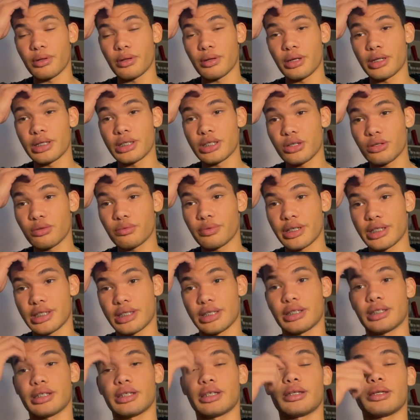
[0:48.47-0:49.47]
until
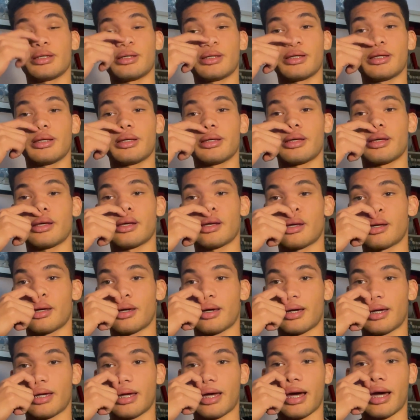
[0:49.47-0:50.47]
recently
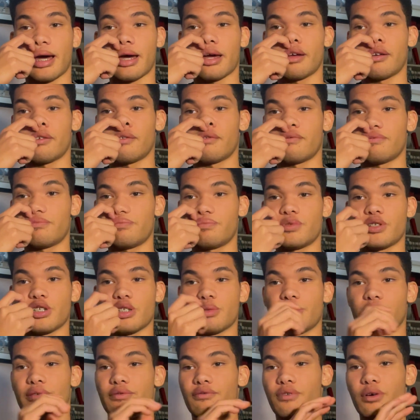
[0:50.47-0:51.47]
i've just
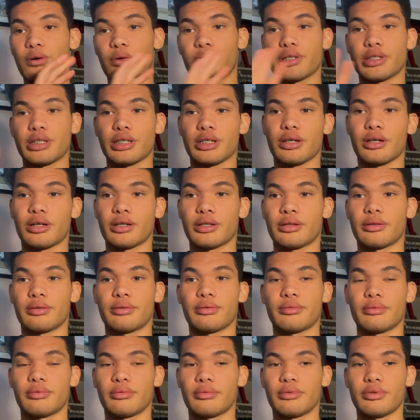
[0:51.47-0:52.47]
been focusing on
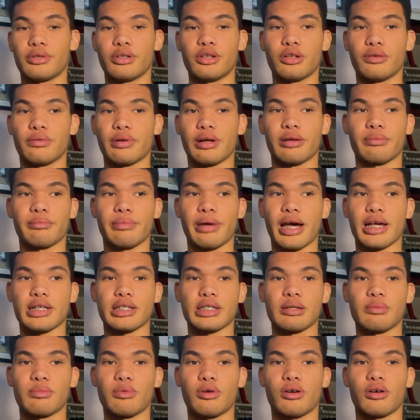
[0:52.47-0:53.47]
year-round
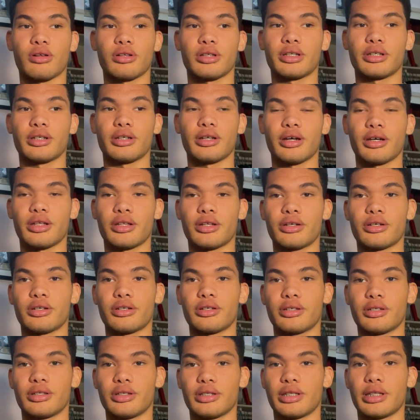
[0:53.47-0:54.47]
basketball and other
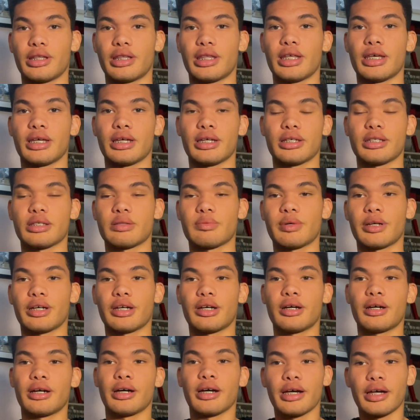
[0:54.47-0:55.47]
things but
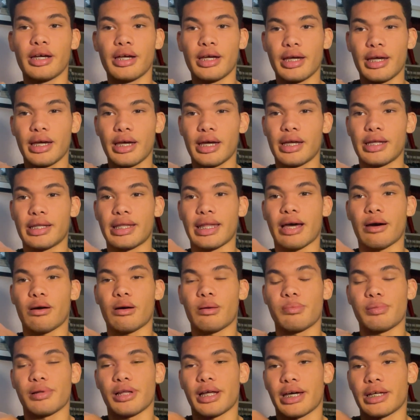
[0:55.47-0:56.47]
uh now
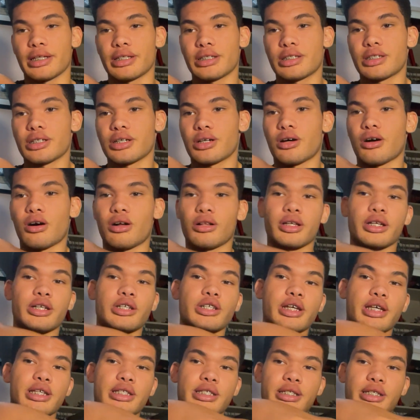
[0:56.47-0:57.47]
applying to college
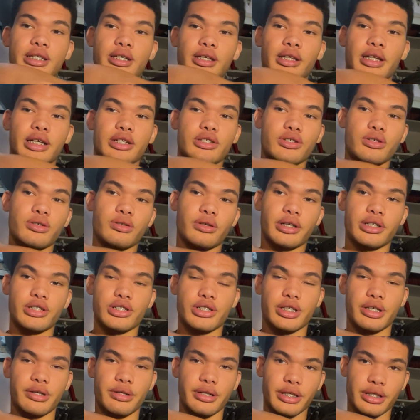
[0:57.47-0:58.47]
as an electrical
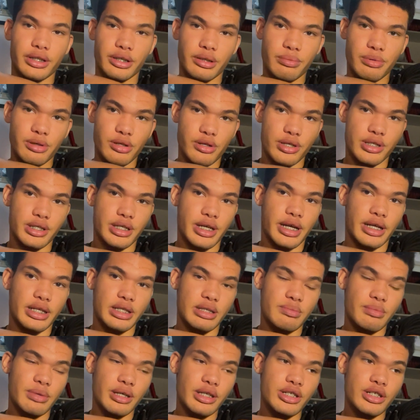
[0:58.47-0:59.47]
engineering and computer
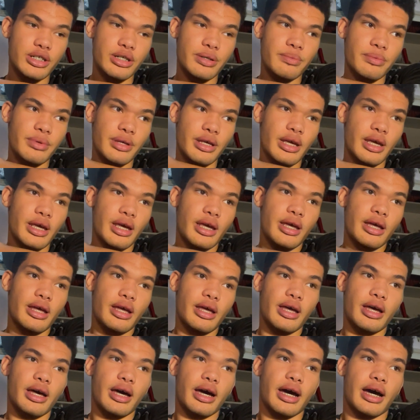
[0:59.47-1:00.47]
science major,
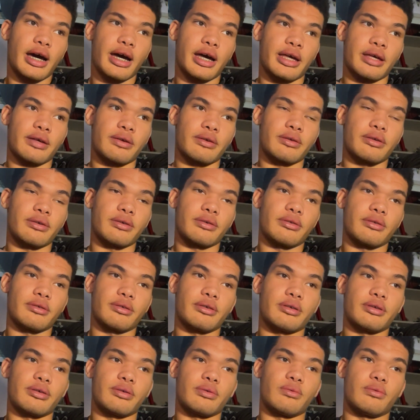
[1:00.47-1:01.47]
I
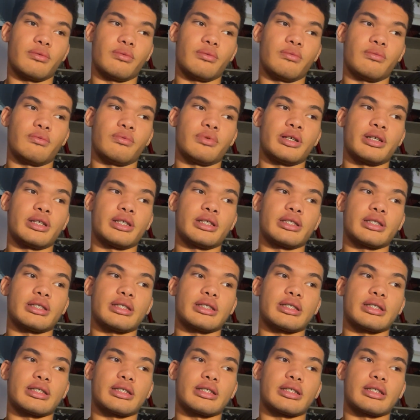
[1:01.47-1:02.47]

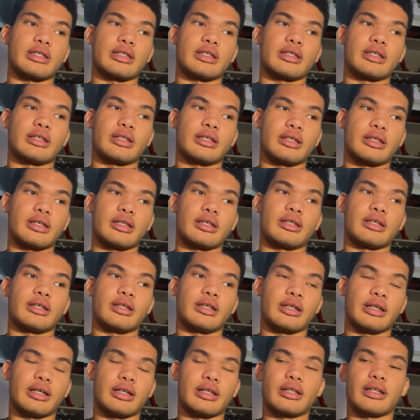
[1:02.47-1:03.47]
was
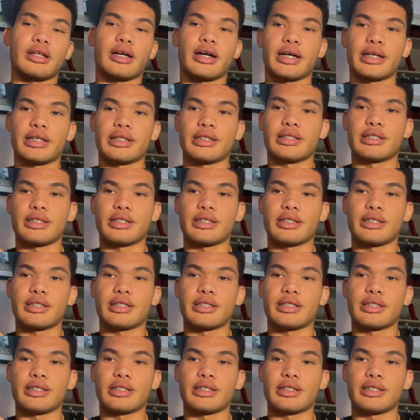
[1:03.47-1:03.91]
inclined